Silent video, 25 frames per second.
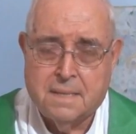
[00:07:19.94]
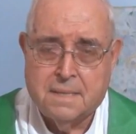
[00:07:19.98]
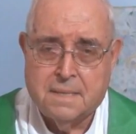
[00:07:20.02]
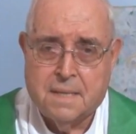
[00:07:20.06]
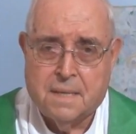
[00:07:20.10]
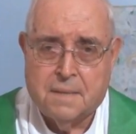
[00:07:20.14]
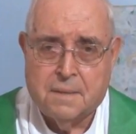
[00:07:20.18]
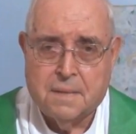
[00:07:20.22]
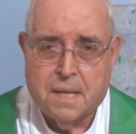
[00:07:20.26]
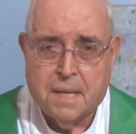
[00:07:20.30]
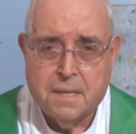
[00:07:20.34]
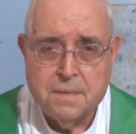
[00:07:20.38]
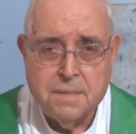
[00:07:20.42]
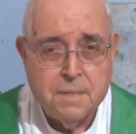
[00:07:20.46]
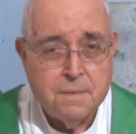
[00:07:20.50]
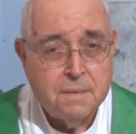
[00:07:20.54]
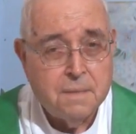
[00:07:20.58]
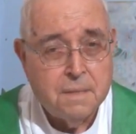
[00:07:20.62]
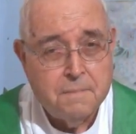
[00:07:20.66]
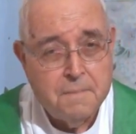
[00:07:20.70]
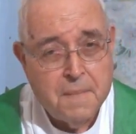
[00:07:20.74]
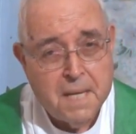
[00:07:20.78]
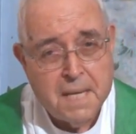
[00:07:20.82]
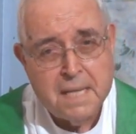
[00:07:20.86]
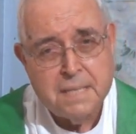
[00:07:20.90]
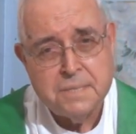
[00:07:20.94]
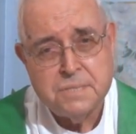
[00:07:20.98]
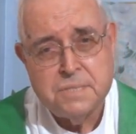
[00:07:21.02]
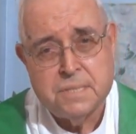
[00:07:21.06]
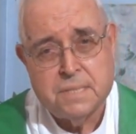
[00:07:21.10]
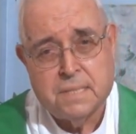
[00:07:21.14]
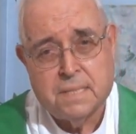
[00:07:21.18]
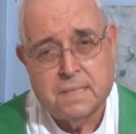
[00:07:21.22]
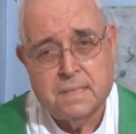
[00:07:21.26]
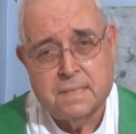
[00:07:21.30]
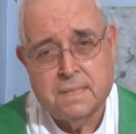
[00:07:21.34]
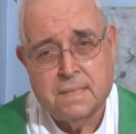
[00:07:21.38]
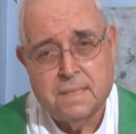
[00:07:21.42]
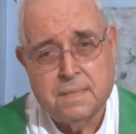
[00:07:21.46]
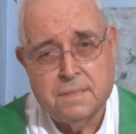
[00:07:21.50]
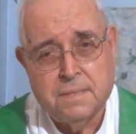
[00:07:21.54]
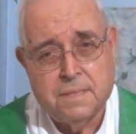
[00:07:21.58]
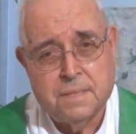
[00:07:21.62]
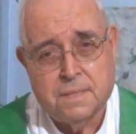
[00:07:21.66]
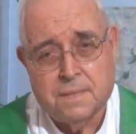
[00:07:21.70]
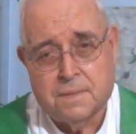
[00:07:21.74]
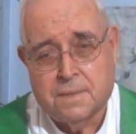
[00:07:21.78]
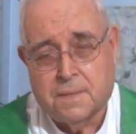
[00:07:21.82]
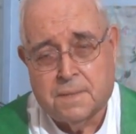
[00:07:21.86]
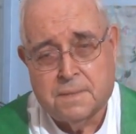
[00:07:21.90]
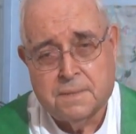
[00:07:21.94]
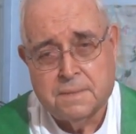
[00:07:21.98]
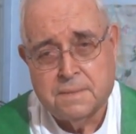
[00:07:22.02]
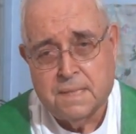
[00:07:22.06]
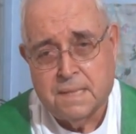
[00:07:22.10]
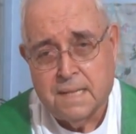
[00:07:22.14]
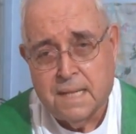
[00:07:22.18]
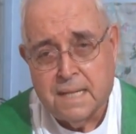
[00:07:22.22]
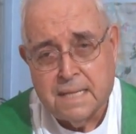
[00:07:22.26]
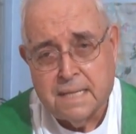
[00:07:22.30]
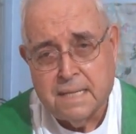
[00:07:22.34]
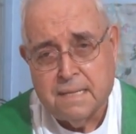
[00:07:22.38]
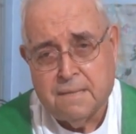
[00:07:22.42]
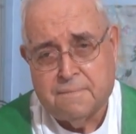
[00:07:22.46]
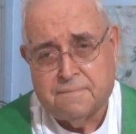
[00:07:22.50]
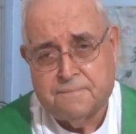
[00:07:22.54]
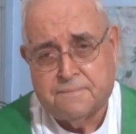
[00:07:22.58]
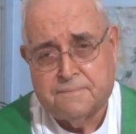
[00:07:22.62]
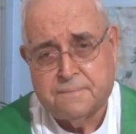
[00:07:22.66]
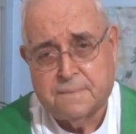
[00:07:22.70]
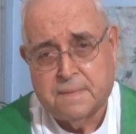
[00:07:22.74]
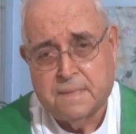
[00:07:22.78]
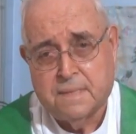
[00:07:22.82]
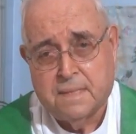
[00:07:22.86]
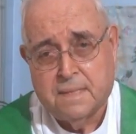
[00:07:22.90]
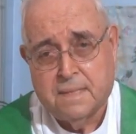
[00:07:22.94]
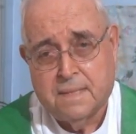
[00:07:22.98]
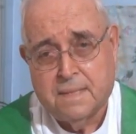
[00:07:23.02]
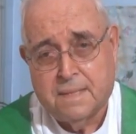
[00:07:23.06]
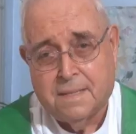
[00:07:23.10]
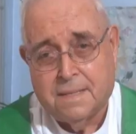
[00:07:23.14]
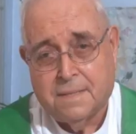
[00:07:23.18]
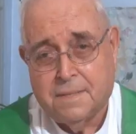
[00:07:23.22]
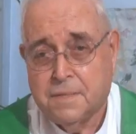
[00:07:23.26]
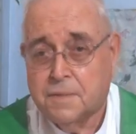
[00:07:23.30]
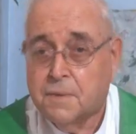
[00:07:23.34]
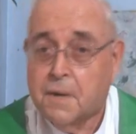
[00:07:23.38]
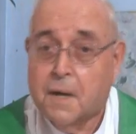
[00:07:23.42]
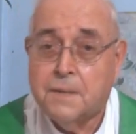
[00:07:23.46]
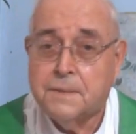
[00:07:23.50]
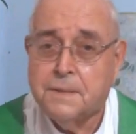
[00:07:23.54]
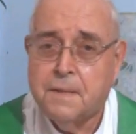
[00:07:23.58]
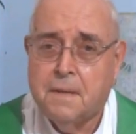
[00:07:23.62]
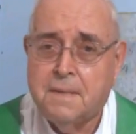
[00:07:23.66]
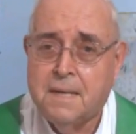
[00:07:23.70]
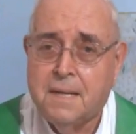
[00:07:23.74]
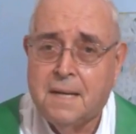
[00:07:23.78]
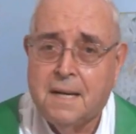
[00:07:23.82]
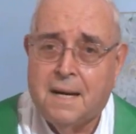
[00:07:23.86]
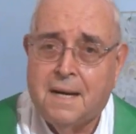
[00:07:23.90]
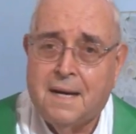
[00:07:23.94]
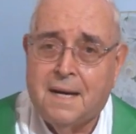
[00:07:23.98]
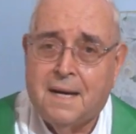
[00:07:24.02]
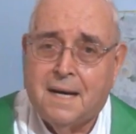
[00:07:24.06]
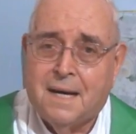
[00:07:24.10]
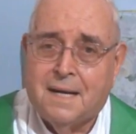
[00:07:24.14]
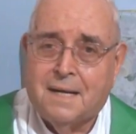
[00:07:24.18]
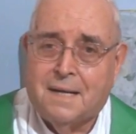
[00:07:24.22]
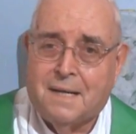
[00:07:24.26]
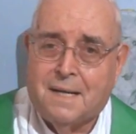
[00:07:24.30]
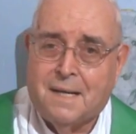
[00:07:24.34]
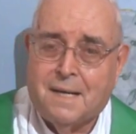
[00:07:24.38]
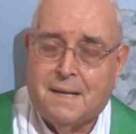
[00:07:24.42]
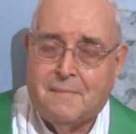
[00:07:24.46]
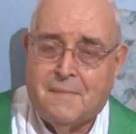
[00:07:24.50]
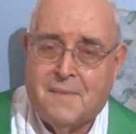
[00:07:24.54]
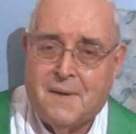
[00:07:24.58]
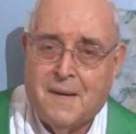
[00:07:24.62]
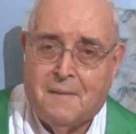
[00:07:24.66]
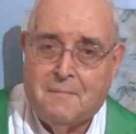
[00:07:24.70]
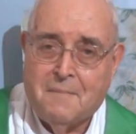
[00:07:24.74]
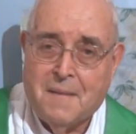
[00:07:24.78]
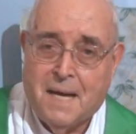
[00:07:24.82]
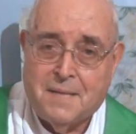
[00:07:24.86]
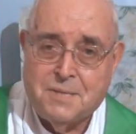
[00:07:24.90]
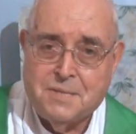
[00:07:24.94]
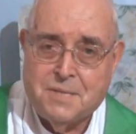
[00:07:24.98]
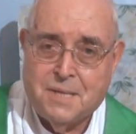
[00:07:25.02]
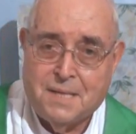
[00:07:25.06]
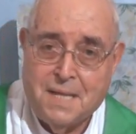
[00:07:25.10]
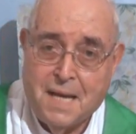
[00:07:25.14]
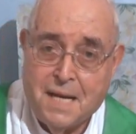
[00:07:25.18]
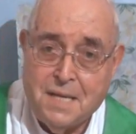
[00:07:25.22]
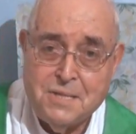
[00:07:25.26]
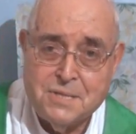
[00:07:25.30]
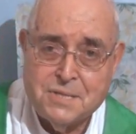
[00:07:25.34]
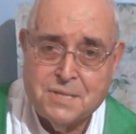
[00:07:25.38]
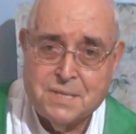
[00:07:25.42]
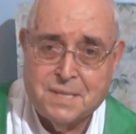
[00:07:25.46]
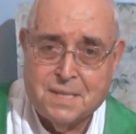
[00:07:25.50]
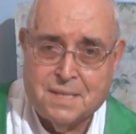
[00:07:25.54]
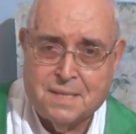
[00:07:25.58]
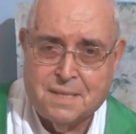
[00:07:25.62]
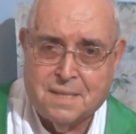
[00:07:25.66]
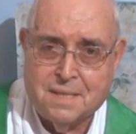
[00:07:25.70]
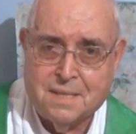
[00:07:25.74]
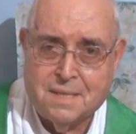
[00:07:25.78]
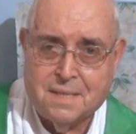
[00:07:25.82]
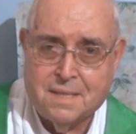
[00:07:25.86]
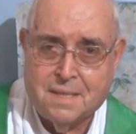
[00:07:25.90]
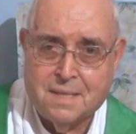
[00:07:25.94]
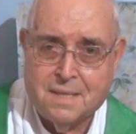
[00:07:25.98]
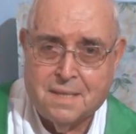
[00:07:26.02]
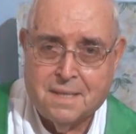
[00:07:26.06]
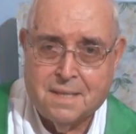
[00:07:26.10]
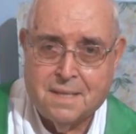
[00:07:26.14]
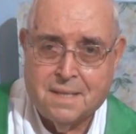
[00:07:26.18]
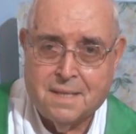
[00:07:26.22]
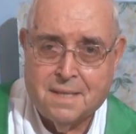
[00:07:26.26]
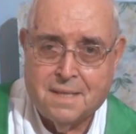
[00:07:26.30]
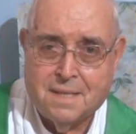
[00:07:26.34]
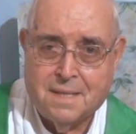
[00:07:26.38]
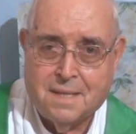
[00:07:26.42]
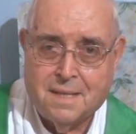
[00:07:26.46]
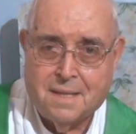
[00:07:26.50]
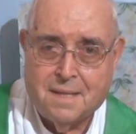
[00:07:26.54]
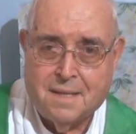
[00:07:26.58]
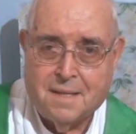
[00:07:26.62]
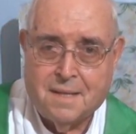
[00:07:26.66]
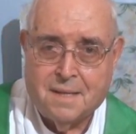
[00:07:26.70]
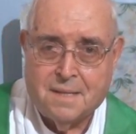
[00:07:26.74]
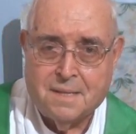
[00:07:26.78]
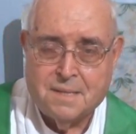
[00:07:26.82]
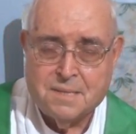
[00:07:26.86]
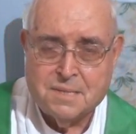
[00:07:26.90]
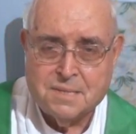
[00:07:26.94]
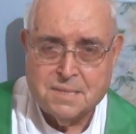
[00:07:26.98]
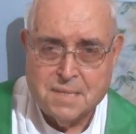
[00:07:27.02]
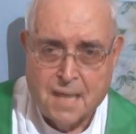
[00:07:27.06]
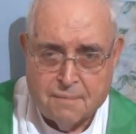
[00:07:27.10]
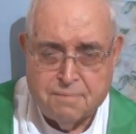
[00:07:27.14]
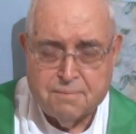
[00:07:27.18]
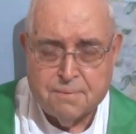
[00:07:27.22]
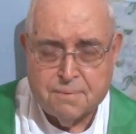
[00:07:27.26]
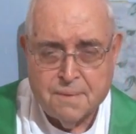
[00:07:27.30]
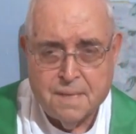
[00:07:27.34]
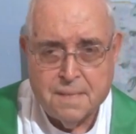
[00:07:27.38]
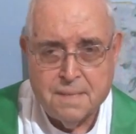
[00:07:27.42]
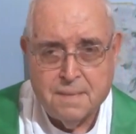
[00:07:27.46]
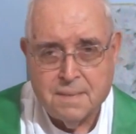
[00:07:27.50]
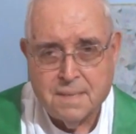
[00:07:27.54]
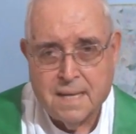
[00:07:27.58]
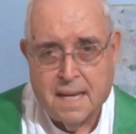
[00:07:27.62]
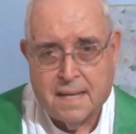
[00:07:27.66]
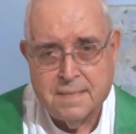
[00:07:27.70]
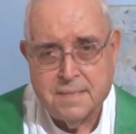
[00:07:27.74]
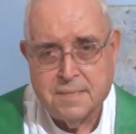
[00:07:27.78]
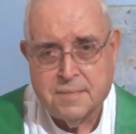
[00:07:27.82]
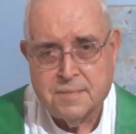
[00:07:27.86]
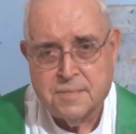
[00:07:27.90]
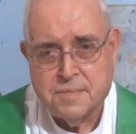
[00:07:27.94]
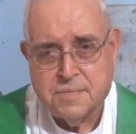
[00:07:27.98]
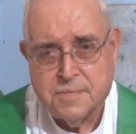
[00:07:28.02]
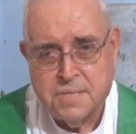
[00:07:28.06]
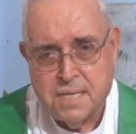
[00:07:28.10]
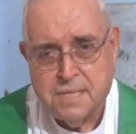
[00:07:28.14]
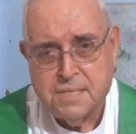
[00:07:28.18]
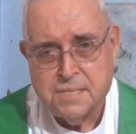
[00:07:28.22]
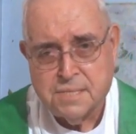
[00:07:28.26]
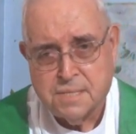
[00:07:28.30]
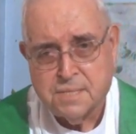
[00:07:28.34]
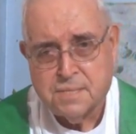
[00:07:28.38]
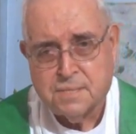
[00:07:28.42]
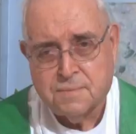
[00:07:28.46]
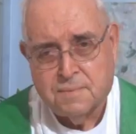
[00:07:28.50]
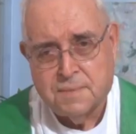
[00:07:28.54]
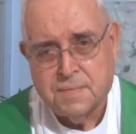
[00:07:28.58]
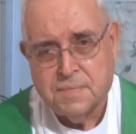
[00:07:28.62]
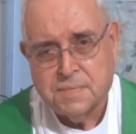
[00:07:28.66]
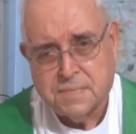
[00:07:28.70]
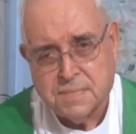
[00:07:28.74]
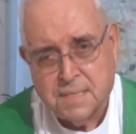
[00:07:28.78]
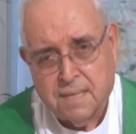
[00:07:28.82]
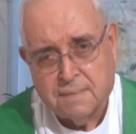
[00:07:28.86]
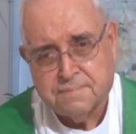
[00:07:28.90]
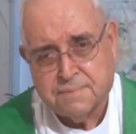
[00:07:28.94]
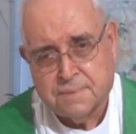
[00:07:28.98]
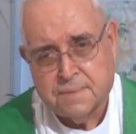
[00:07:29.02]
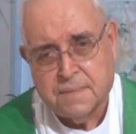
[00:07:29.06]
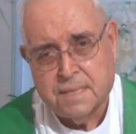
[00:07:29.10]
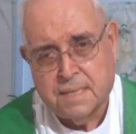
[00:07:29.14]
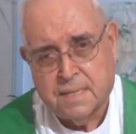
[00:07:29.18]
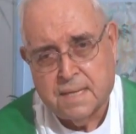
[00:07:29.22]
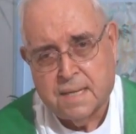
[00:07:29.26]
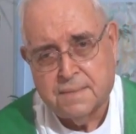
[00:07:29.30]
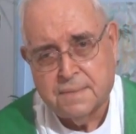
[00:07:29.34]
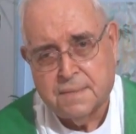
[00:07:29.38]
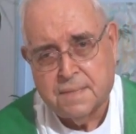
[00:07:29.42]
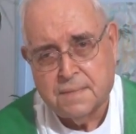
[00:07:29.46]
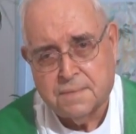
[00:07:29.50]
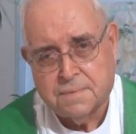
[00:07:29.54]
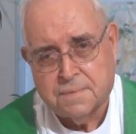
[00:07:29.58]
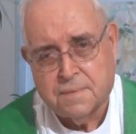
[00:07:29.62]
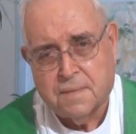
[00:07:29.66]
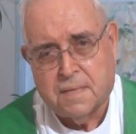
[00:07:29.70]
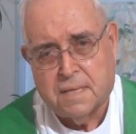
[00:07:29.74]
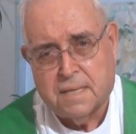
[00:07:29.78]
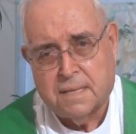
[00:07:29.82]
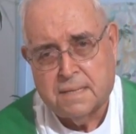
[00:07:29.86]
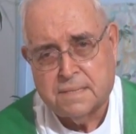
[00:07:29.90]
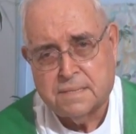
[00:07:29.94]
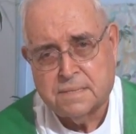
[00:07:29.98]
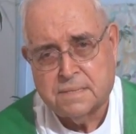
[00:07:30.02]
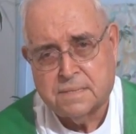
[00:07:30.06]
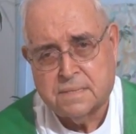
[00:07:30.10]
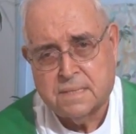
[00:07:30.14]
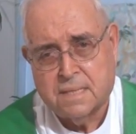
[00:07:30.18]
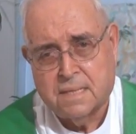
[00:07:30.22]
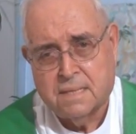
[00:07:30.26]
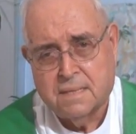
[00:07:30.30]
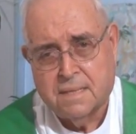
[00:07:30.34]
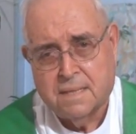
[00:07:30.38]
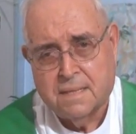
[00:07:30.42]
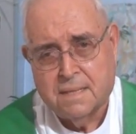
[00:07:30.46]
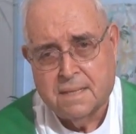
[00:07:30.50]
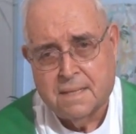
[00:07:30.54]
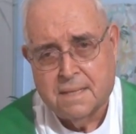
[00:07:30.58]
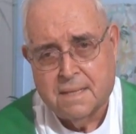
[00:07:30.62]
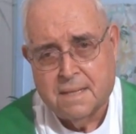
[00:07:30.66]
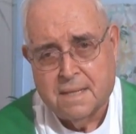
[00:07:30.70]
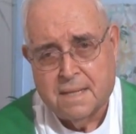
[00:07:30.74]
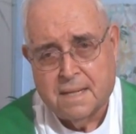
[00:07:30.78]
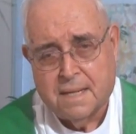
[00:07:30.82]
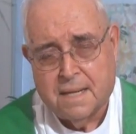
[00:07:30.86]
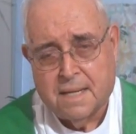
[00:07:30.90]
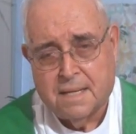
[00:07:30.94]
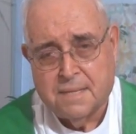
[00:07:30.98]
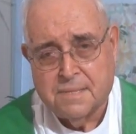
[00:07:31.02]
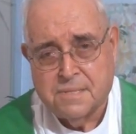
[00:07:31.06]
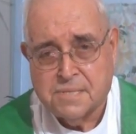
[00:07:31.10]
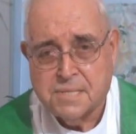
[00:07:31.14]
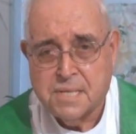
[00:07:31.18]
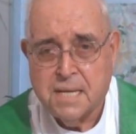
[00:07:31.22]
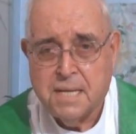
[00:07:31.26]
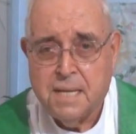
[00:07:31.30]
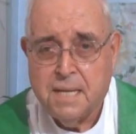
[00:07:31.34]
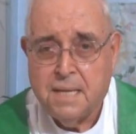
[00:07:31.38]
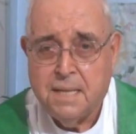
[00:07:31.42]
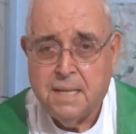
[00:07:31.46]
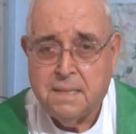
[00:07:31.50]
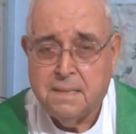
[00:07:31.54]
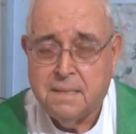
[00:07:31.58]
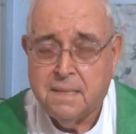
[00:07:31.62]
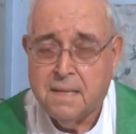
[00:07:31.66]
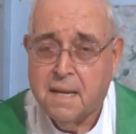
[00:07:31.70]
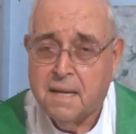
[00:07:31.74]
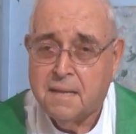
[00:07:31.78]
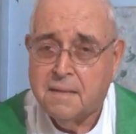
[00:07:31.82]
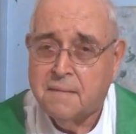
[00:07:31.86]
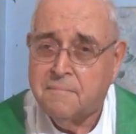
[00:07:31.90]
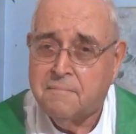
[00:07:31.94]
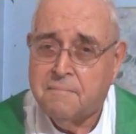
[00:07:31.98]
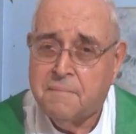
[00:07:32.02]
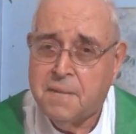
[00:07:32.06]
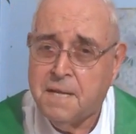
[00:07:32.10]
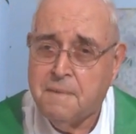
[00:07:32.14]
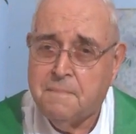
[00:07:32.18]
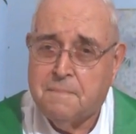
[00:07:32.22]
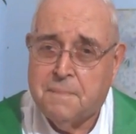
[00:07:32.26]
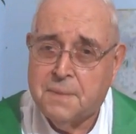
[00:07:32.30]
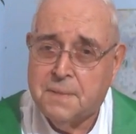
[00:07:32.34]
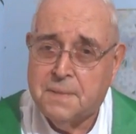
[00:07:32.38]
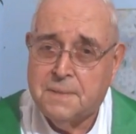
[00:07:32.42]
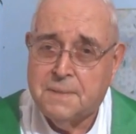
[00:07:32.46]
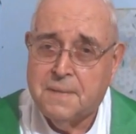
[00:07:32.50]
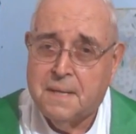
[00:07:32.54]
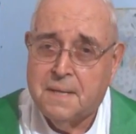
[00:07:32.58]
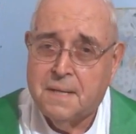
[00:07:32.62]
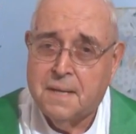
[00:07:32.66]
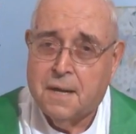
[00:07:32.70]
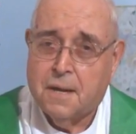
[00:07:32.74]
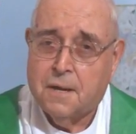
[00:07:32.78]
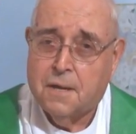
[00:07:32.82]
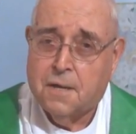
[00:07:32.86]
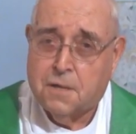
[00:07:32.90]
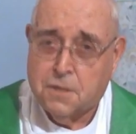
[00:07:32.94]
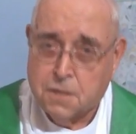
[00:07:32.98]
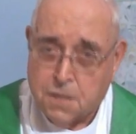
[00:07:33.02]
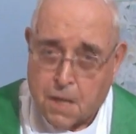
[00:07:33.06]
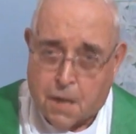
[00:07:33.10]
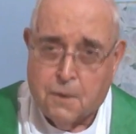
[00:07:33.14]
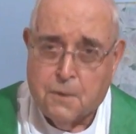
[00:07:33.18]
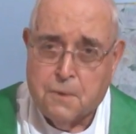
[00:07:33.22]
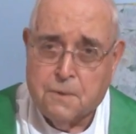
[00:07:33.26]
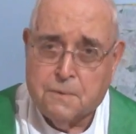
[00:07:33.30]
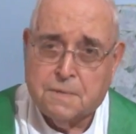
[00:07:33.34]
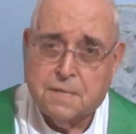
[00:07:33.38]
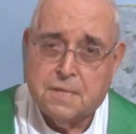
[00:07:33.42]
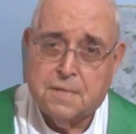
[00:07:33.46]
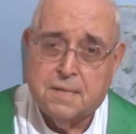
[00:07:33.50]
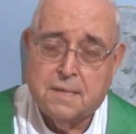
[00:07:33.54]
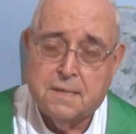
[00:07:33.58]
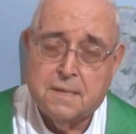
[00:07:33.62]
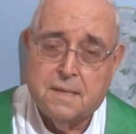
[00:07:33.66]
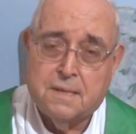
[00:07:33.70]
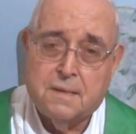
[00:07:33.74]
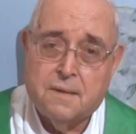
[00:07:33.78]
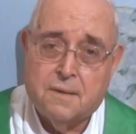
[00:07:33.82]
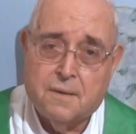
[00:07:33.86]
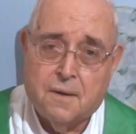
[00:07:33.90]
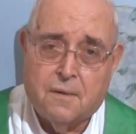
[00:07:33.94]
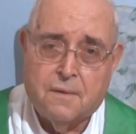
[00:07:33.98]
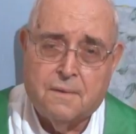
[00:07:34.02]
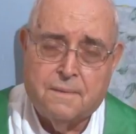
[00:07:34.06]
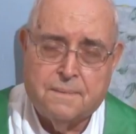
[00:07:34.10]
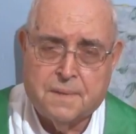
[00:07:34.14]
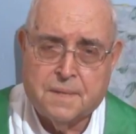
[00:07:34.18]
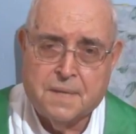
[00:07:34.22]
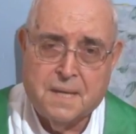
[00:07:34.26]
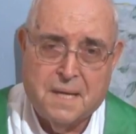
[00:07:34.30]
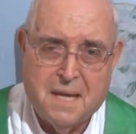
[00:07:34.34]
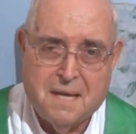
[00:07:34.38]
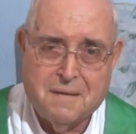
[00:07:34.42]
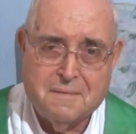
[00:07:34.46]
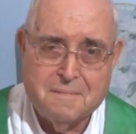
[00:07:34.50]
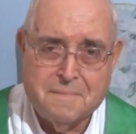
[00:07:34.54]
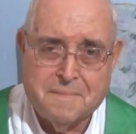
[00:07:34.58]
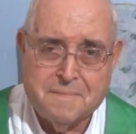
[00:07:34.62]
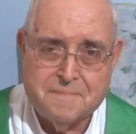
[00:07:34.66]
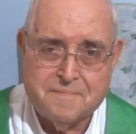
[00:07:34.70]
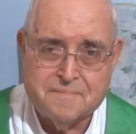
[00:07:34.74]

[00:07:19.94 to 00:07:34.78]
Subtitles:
Now, can you imagine in your own life, your own imagination, suffering as Jesus was suffering on the cross, and seeing people gloat over him,